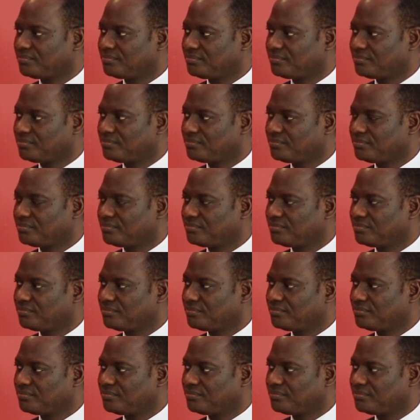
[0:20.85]

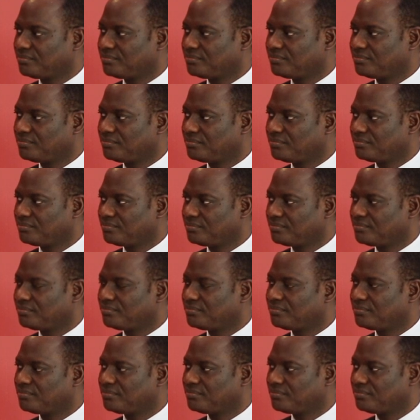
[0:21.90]

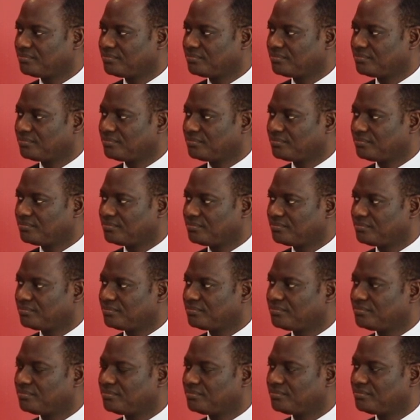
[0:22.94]

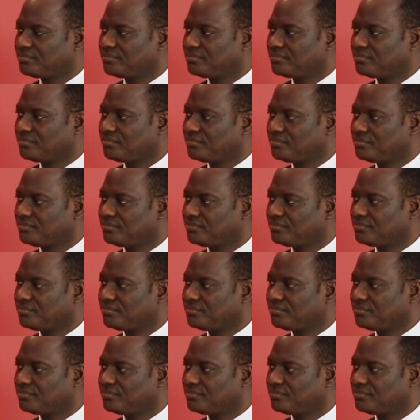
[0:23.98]
(silent)